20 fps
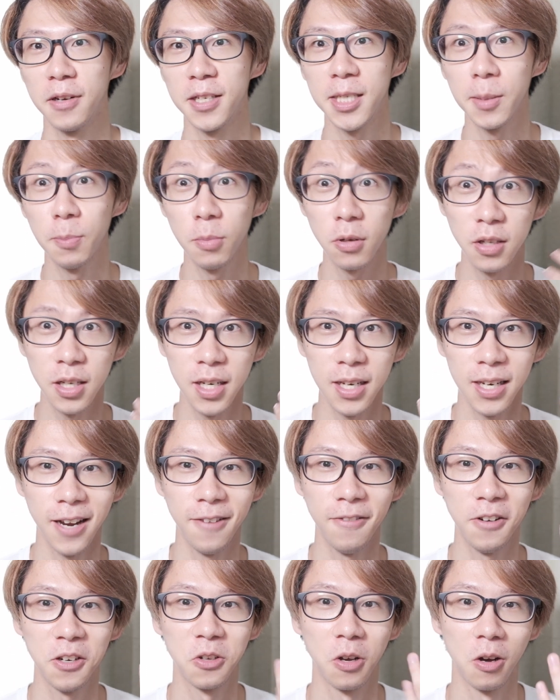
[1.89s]
I typically
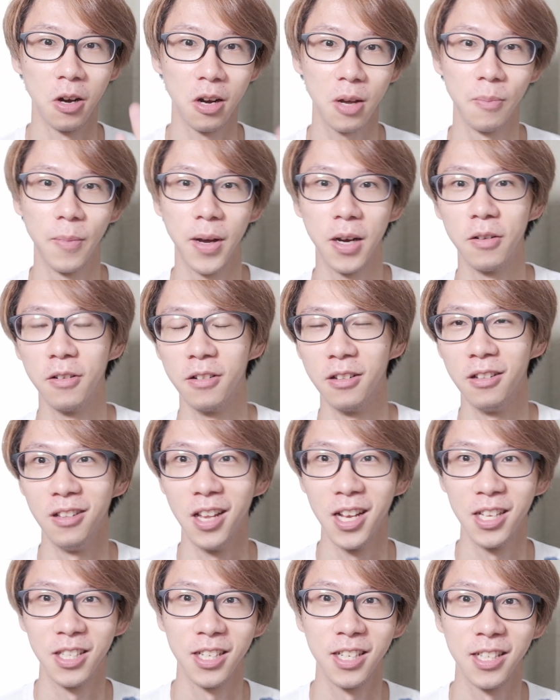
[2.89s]
never talk about
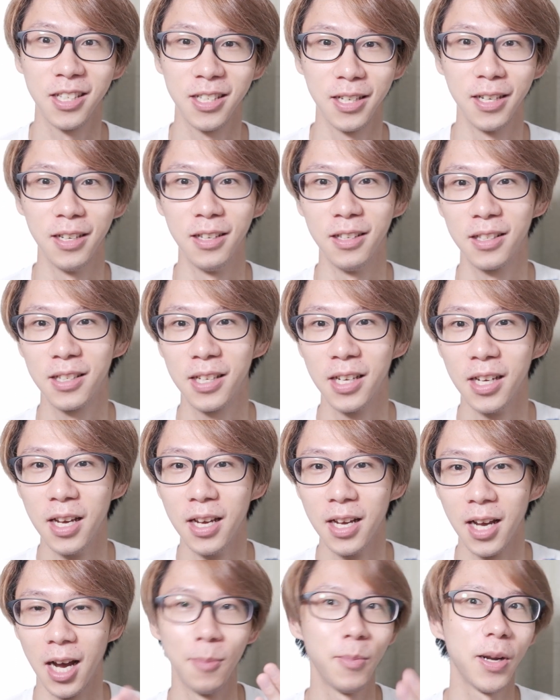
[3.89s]
lenses since
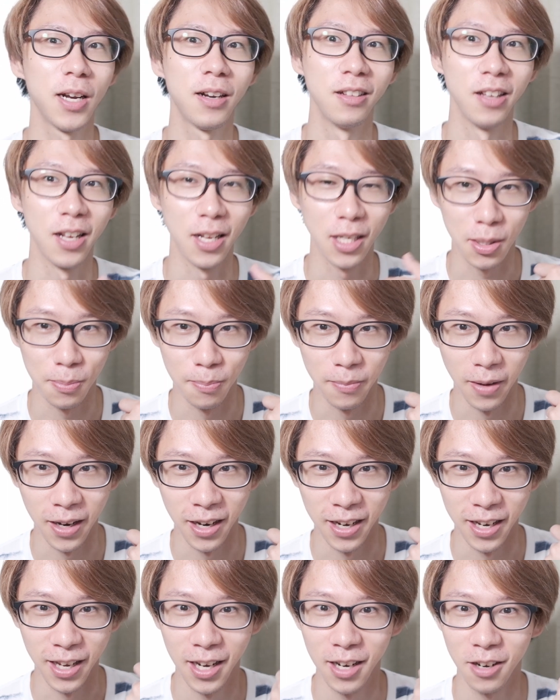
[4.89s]
I'm not a lens
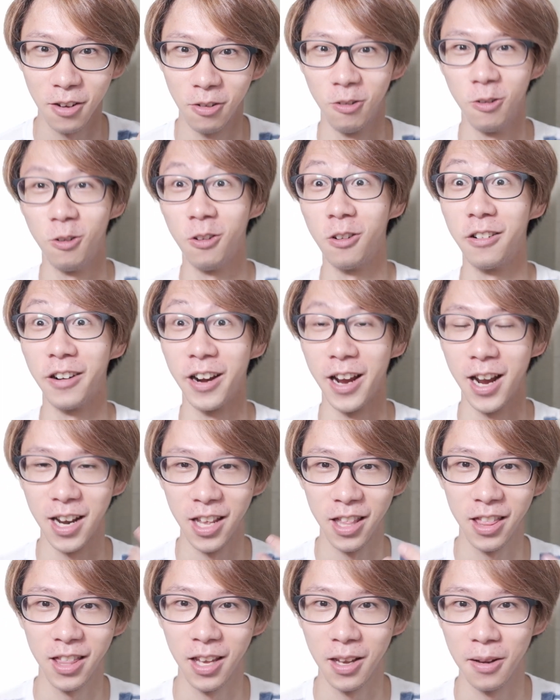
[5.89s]
maniac or
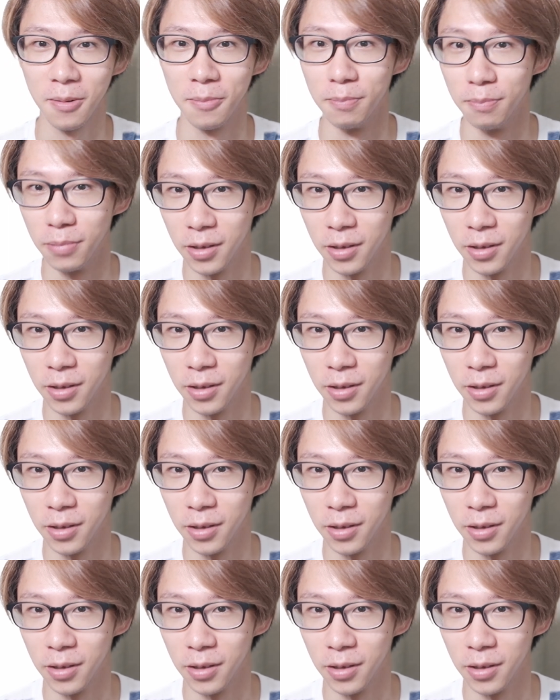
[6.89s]
anything,